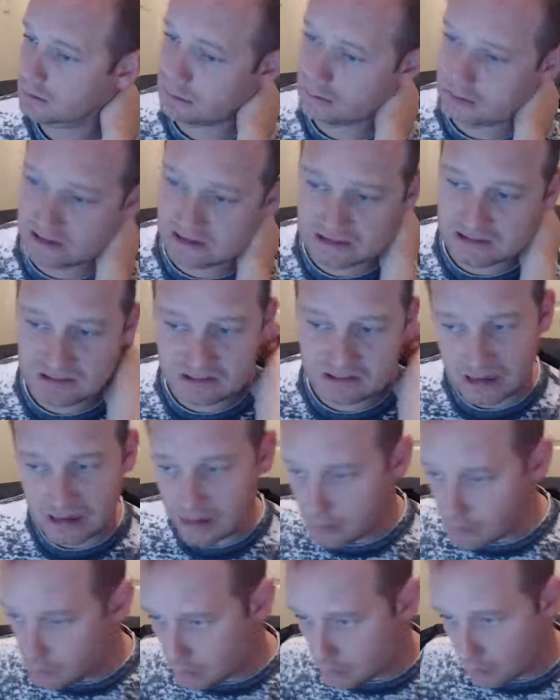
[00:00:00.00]
this
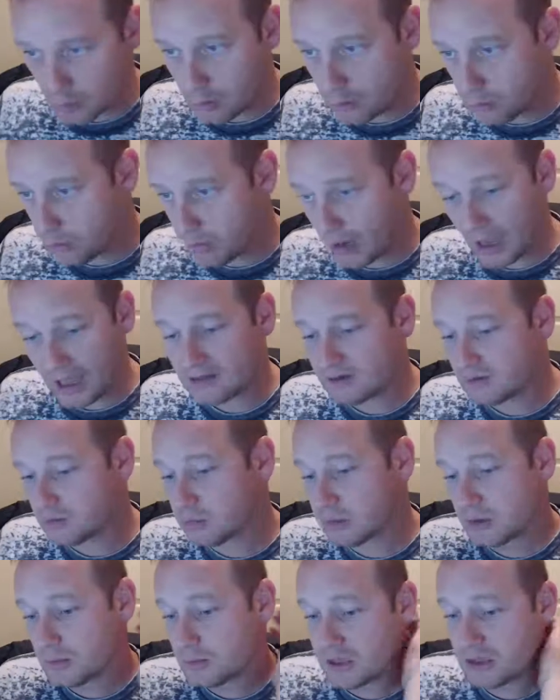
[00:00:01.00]
team could
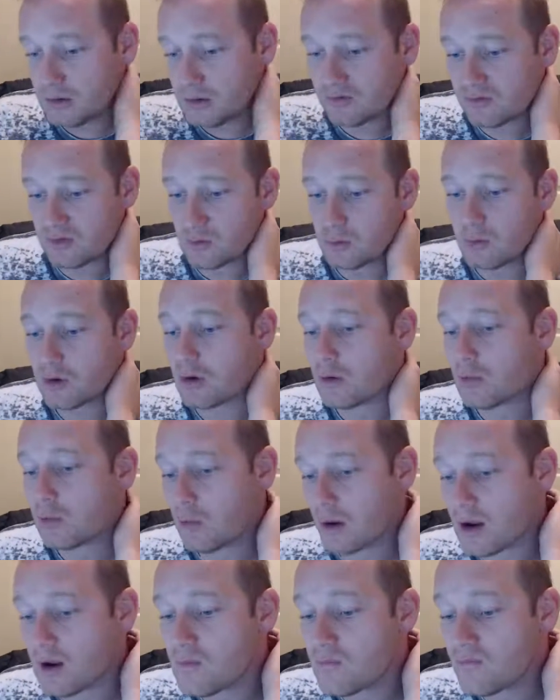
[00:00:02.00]
possibly be somewhere
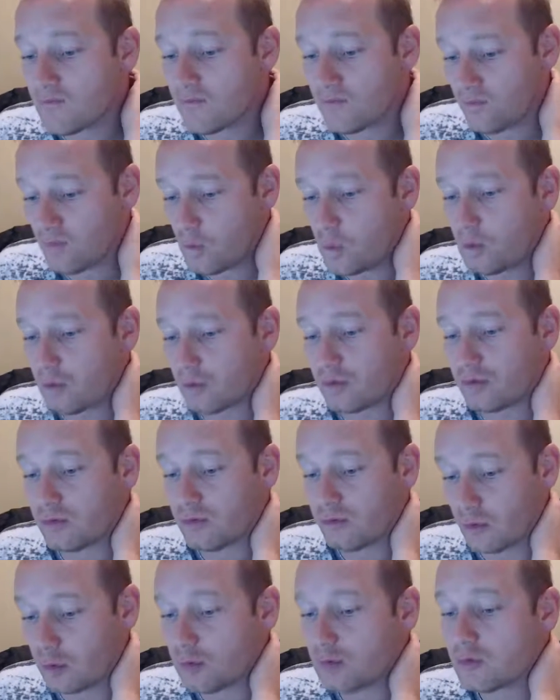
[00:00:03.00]
around 4th,
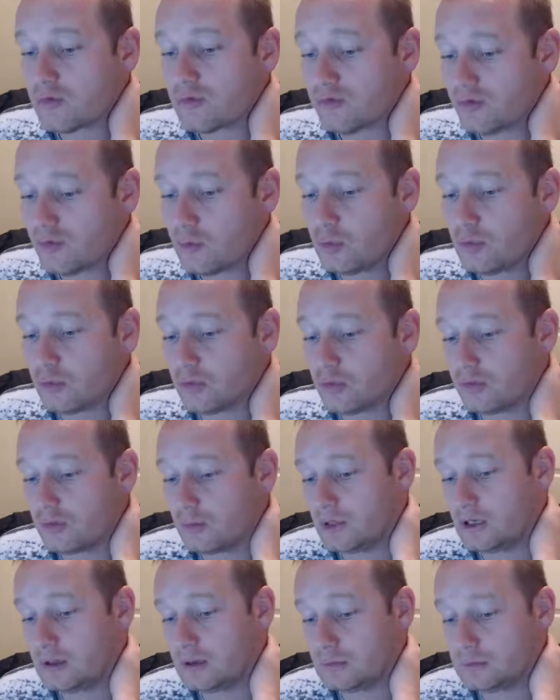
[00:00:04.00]
3rd or 4th. I
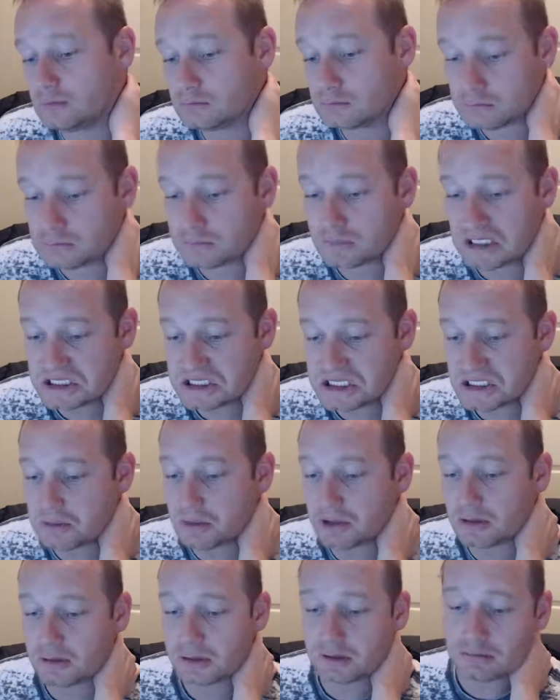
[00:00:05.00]
mean,
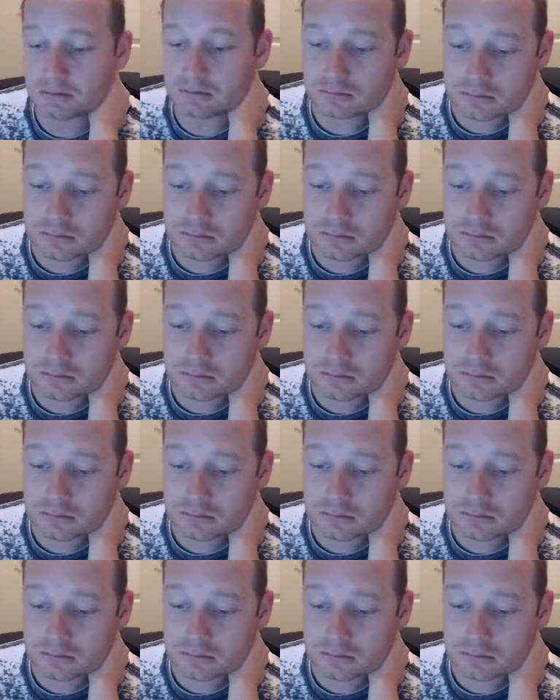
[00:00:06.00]
legitimately.